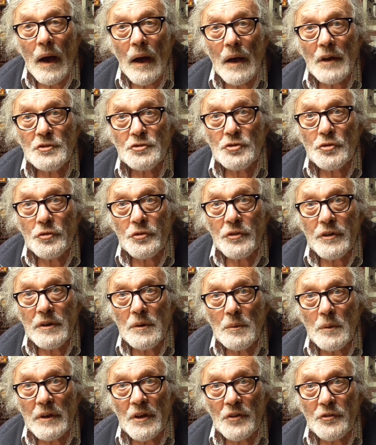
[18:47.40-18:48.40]
I shall see
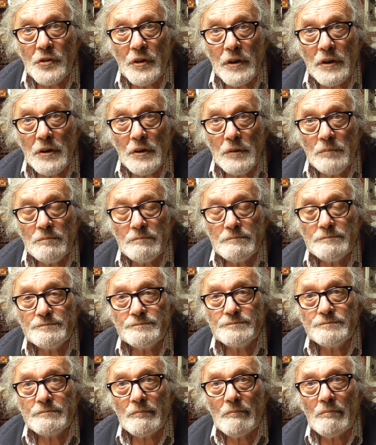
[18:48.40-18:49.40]
you when I see you.
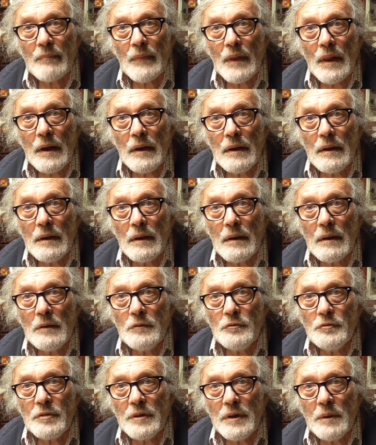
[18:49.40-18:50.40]

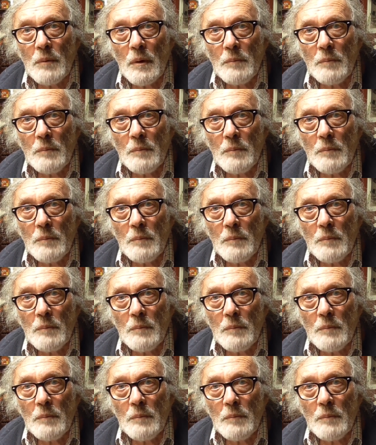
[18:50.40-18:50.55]
Hopefully